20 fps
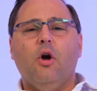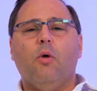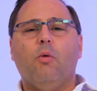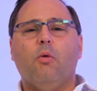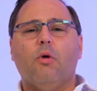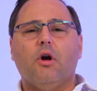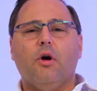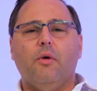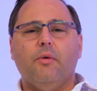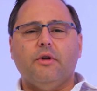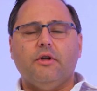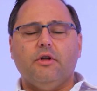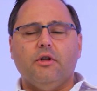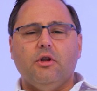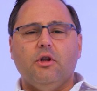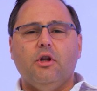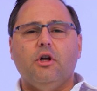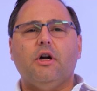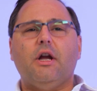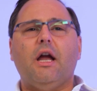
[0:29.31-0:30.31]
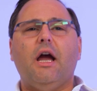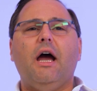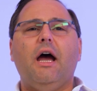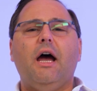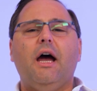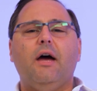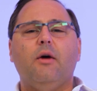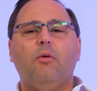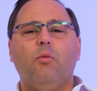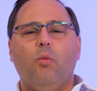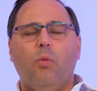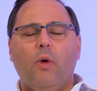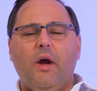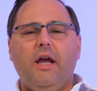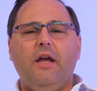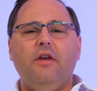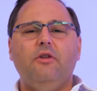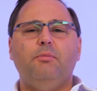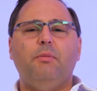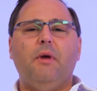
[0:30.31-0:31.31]
we're going to look at
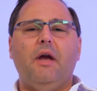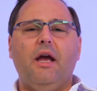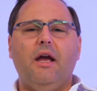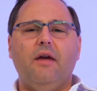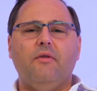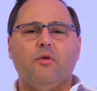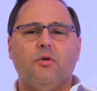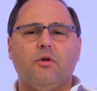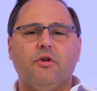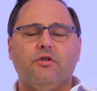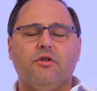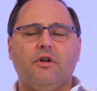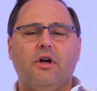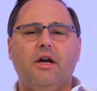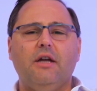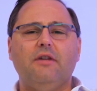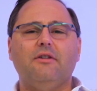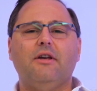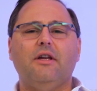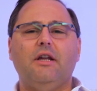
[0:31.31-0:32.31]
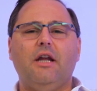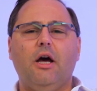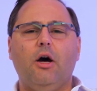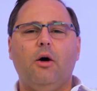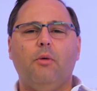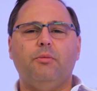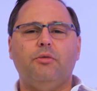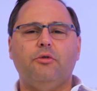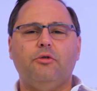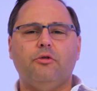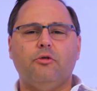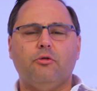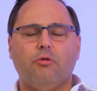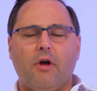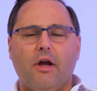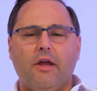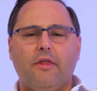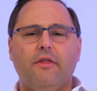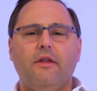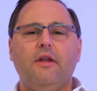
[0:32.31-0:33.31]
ways behavioral science can help
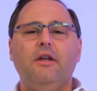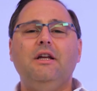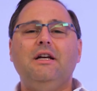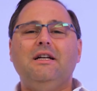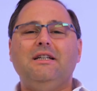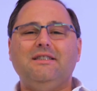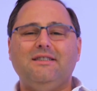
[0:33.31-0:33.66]
strengthen